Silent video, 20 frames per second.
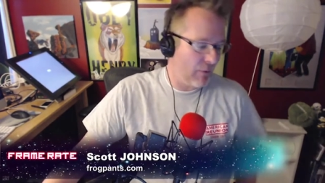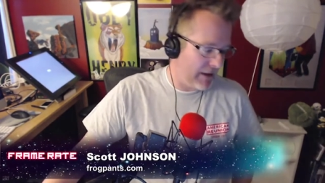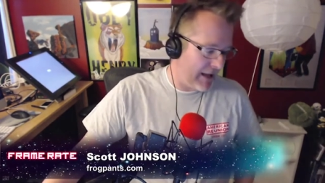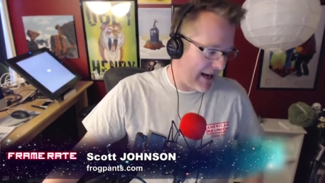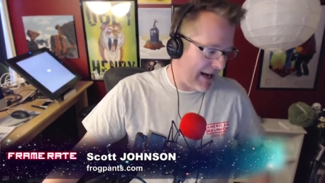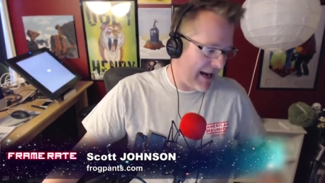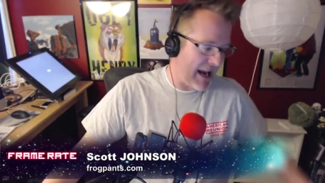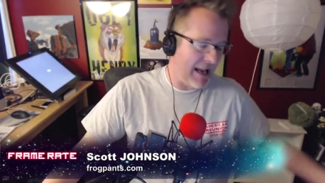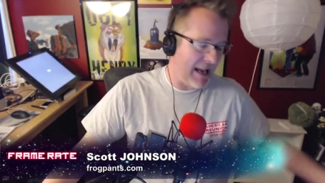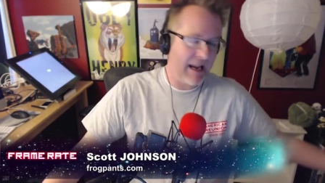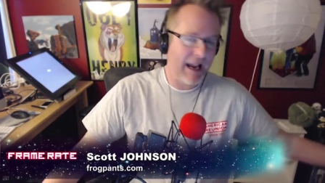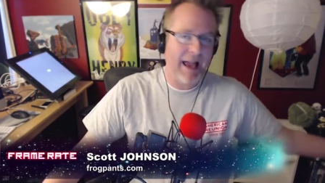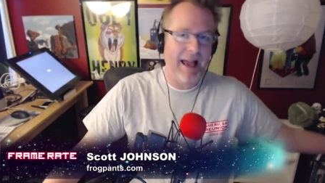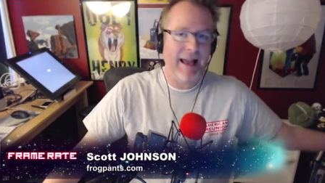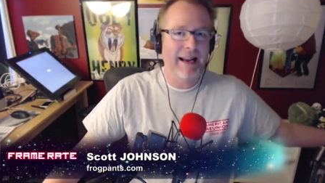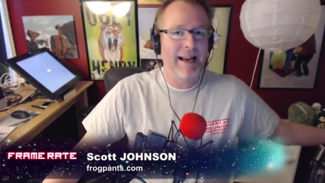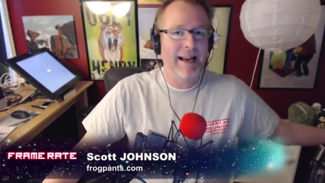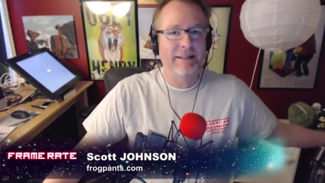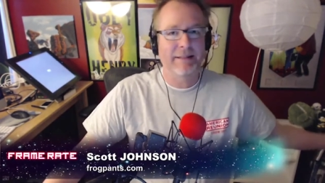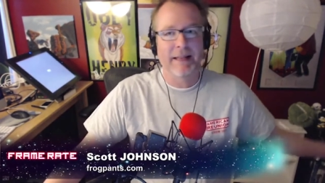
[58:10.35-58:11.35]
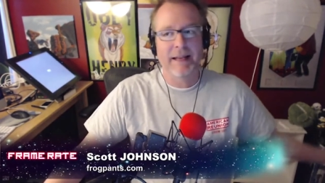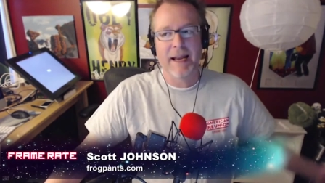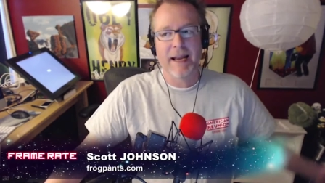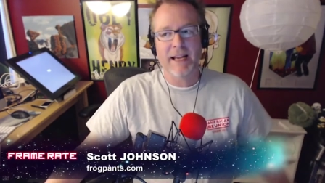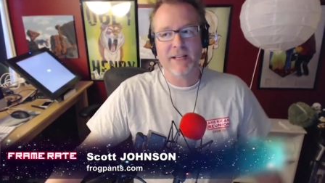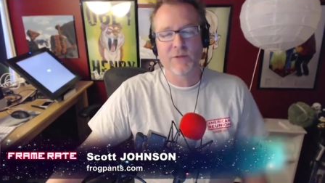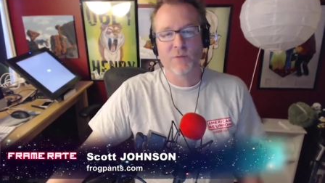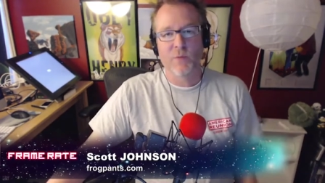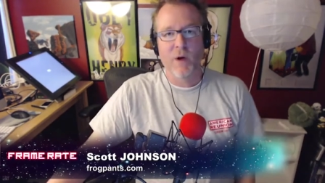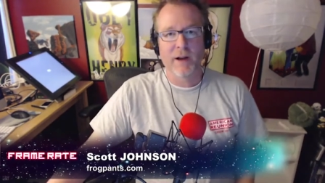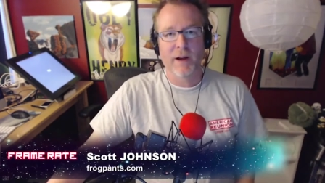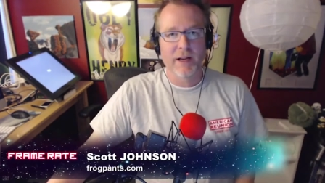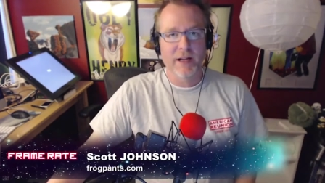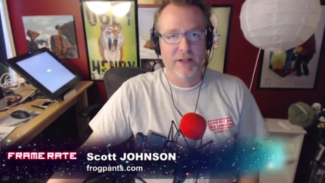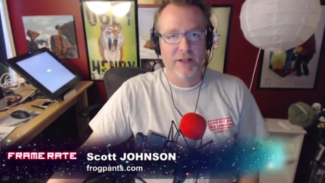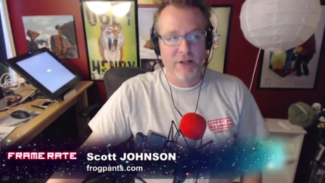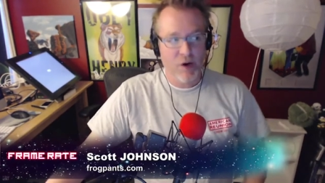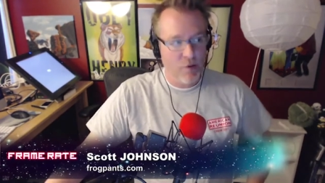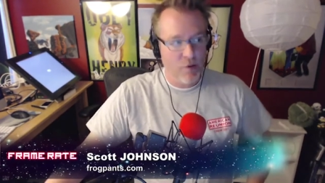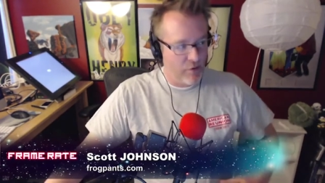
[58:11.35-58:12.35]
Well, you got to get the next one
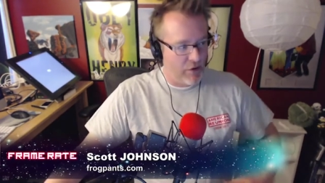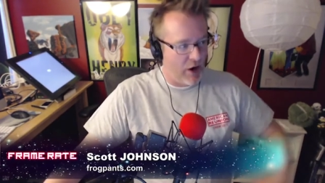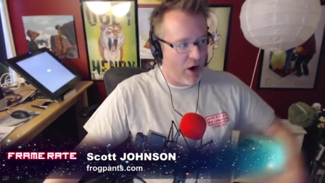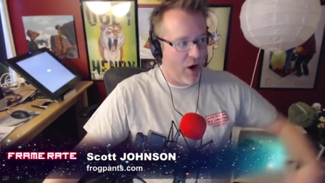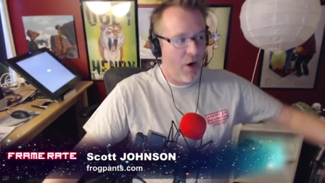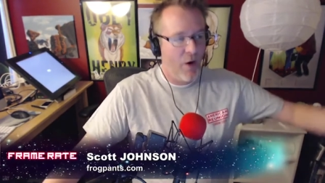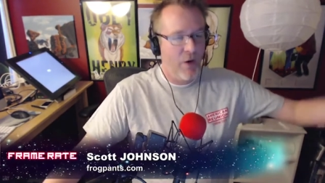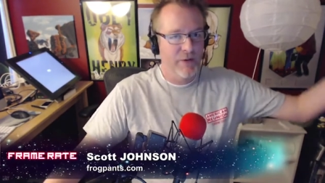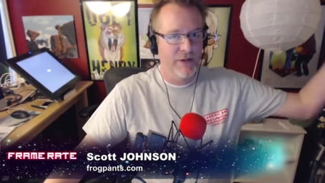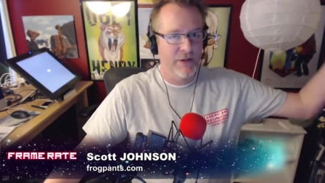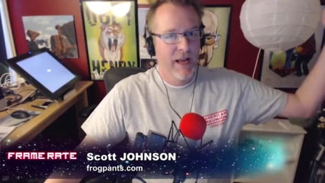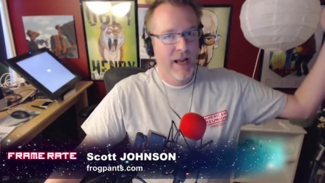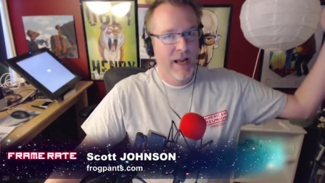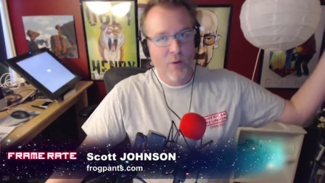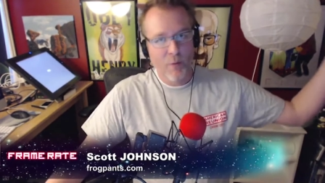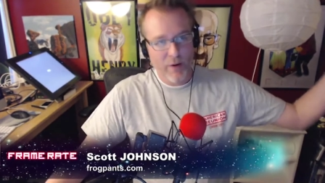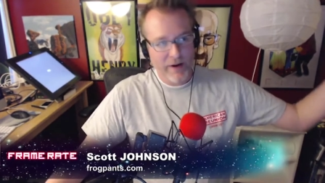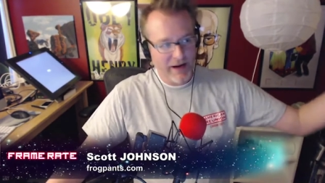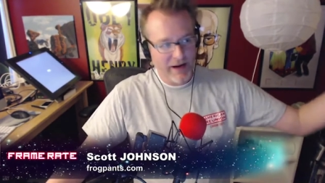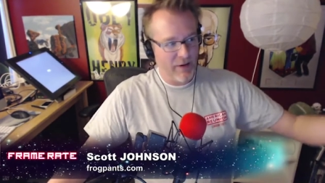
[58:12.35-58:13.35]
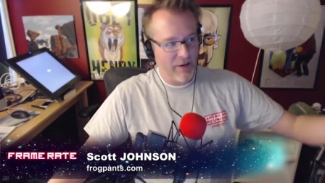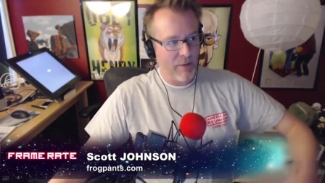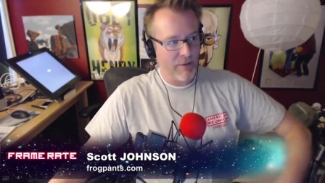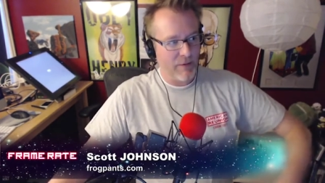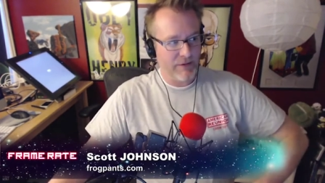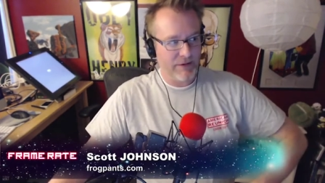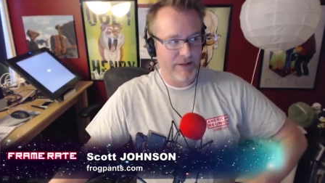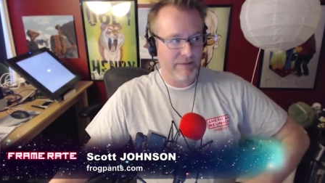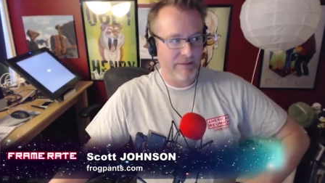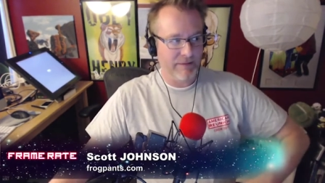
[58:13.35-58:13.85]
because who knows what other